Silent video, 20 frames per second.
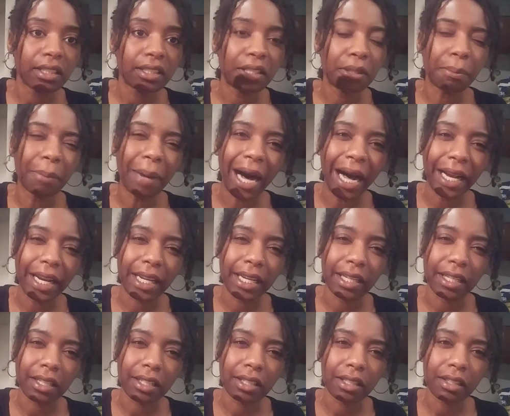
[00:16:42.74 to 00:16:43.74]
demonic.
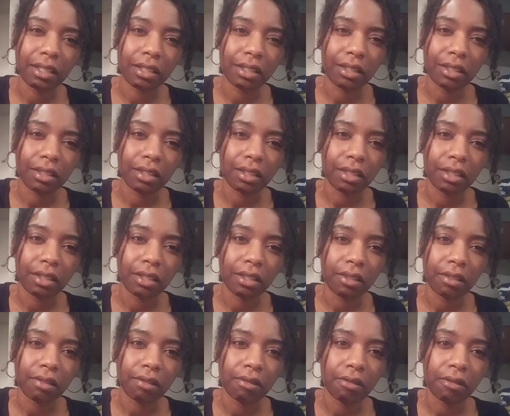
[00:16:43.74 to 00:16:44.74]

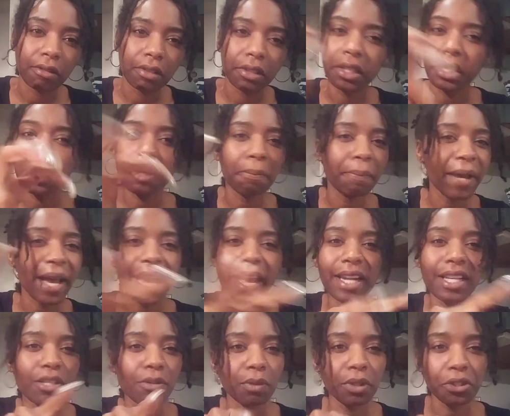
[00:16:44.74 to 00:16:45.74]
Good and
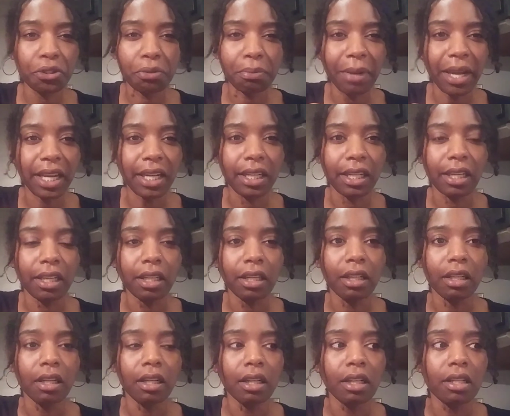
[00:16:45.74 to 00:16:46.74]
bad is what you make it.
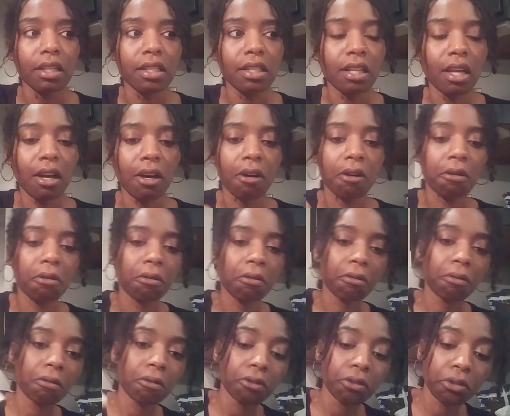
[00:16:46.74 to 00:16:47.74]
So
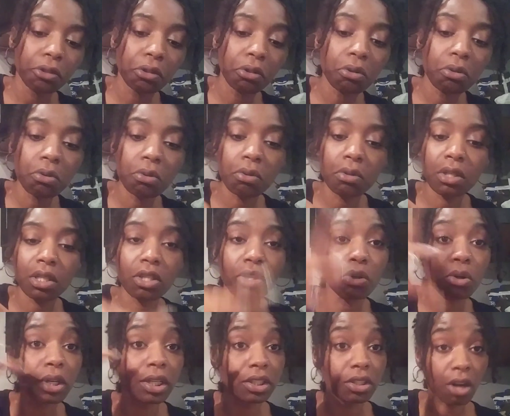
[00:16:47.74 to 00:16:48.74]
use
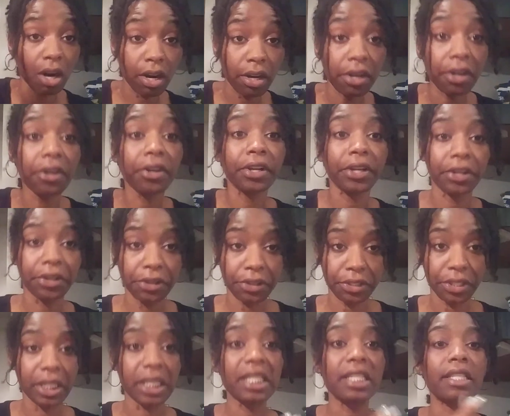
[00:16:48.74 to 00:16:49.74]
your darker
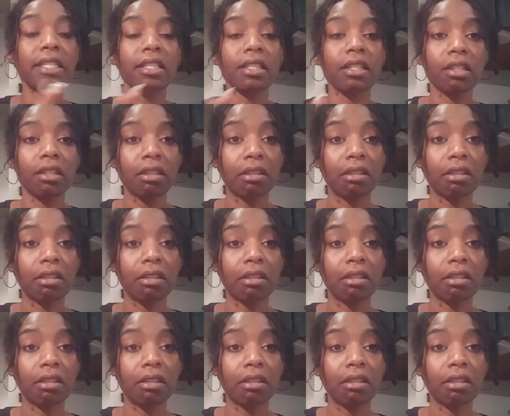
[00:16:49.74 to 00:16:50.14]
energies